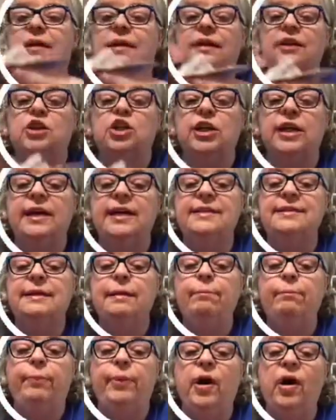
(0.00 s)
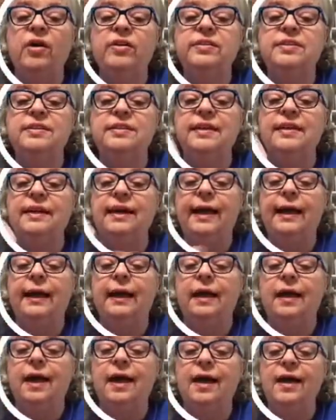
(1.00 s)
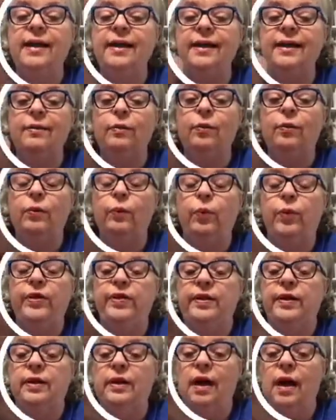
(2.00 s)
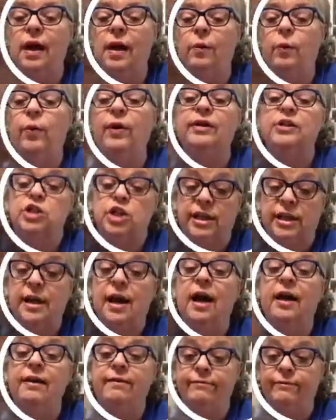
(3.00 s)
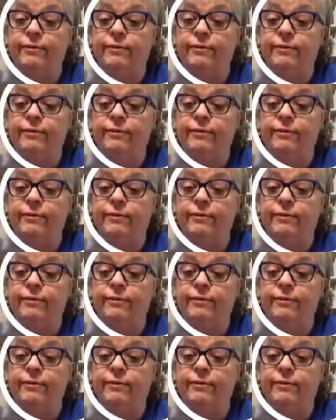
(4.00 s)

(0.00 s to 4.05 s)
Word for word: She has embossed it and cut it with a, well, she cut it